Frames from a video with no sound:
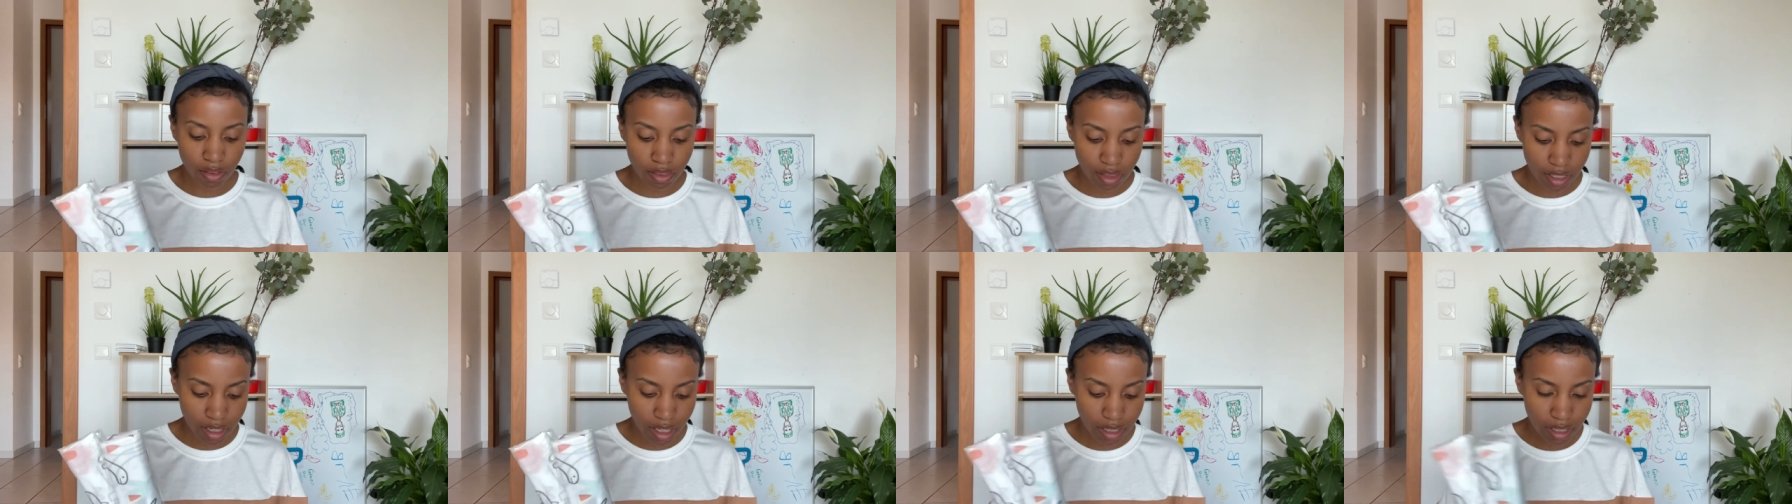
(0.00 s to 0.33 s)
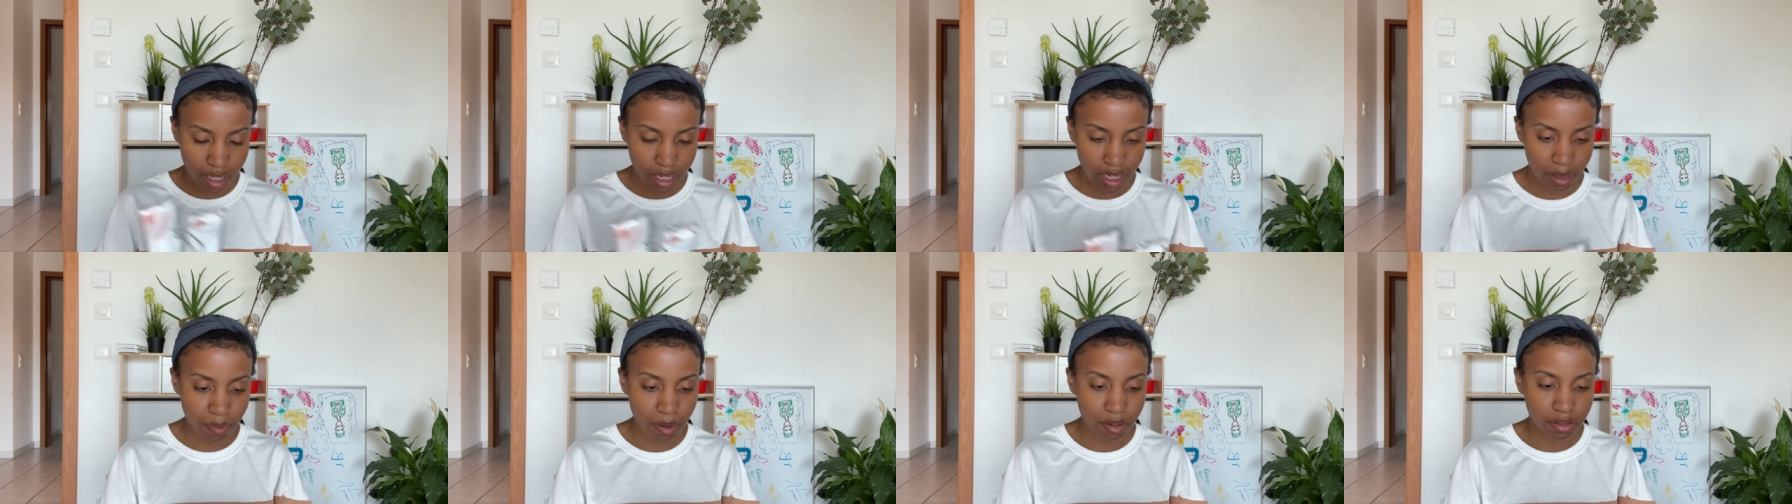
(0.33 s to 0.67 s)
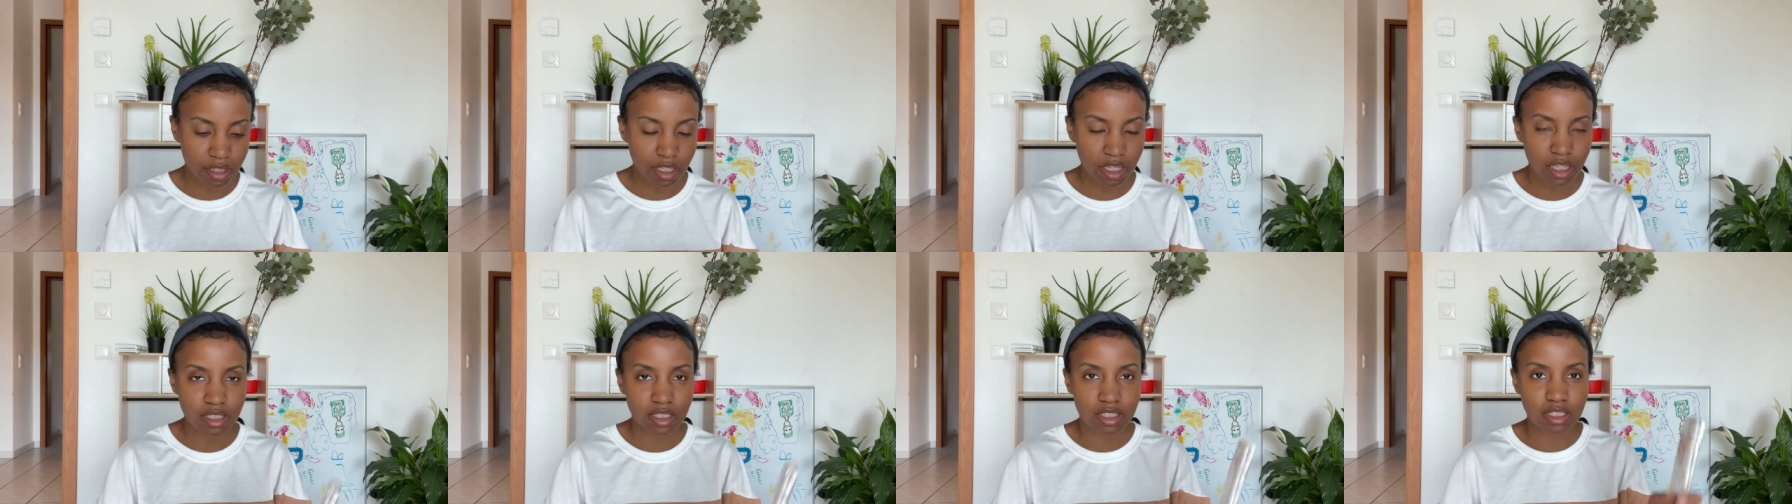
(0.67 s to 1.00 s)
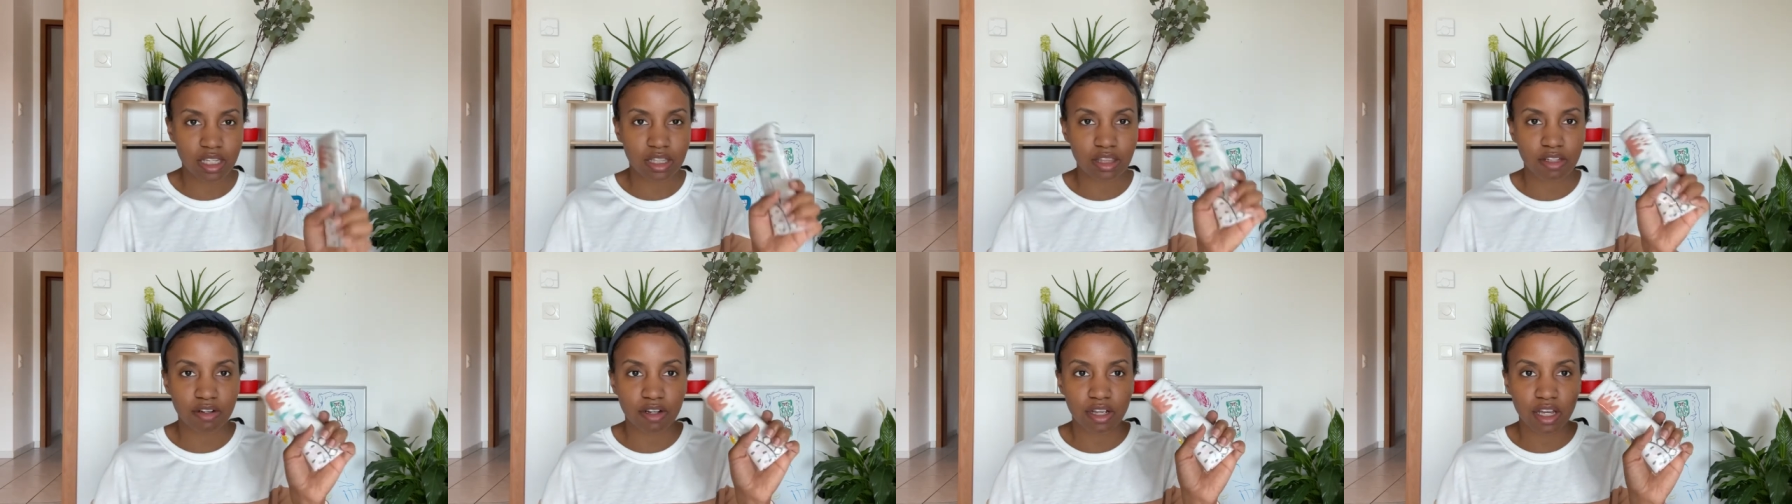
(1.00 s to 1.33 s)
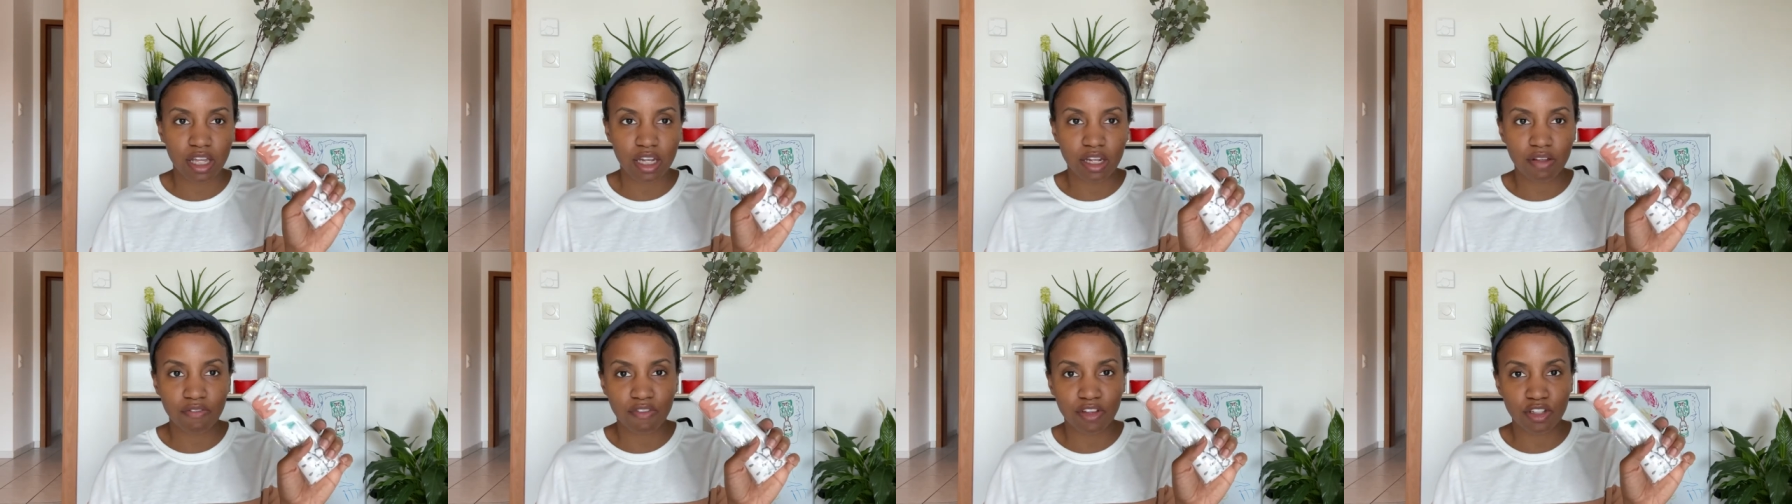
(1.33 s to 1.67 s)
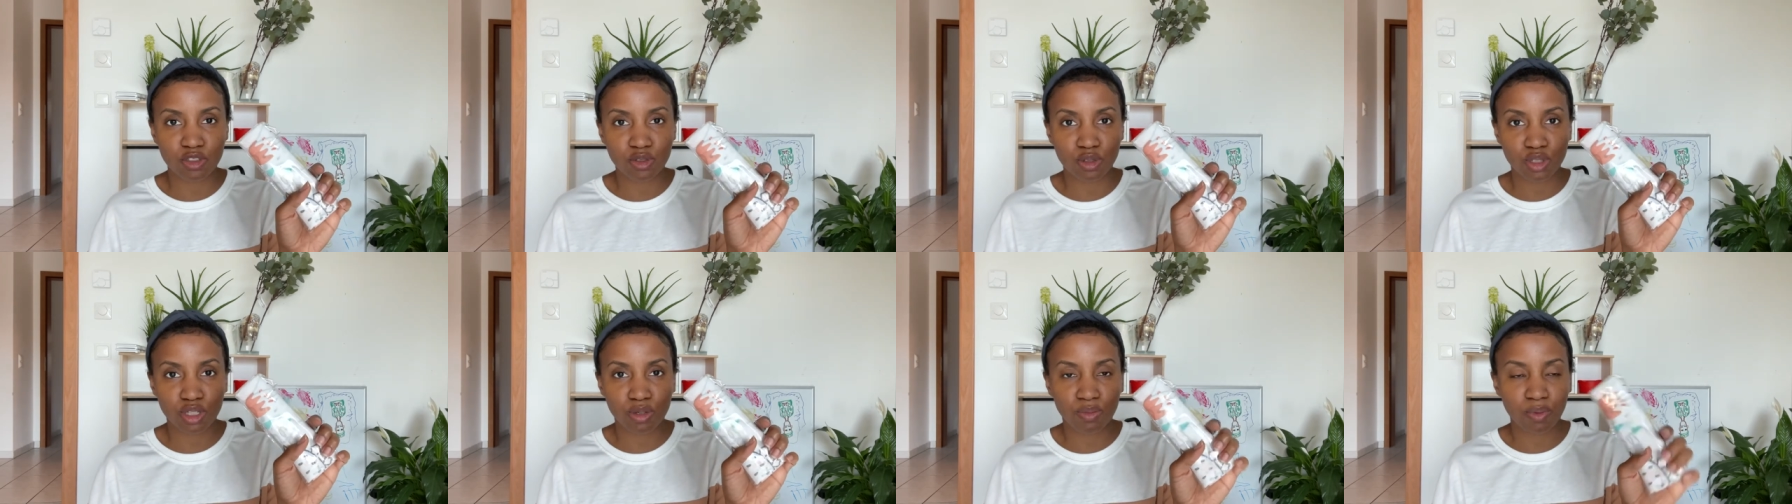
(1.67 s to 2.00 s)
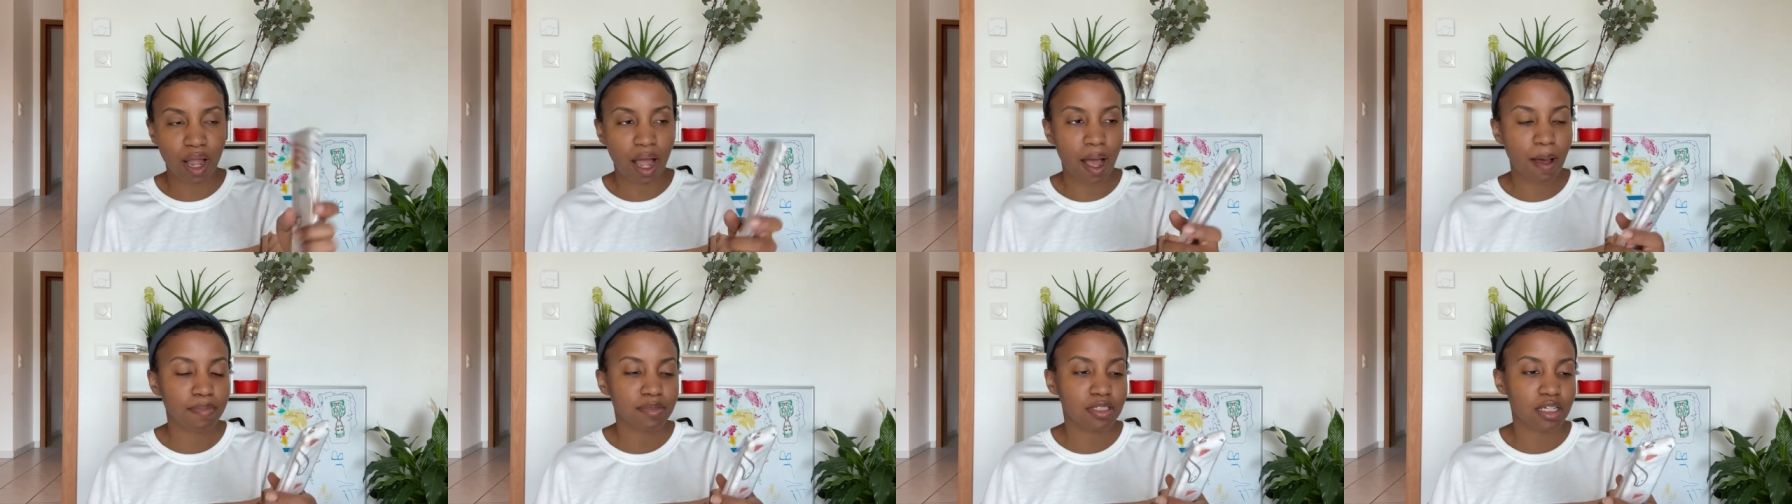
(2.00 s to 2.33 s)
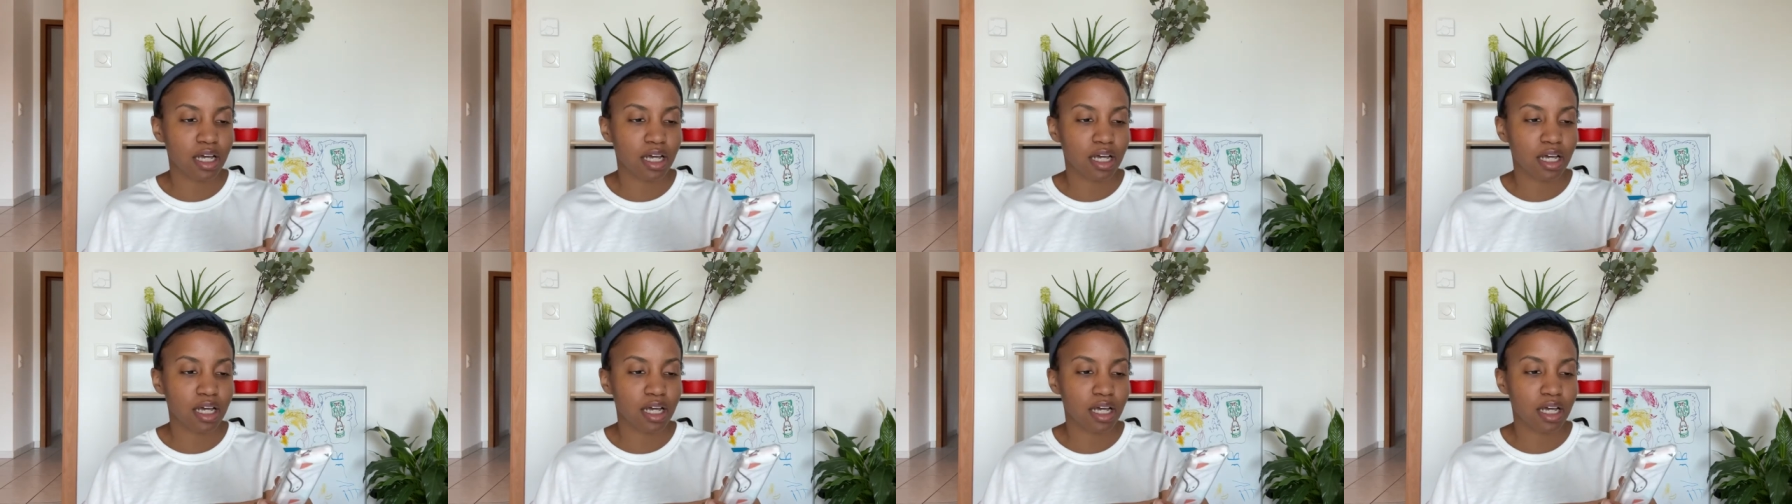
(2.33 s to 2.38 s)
thing I like about these is that they're individually wrapped.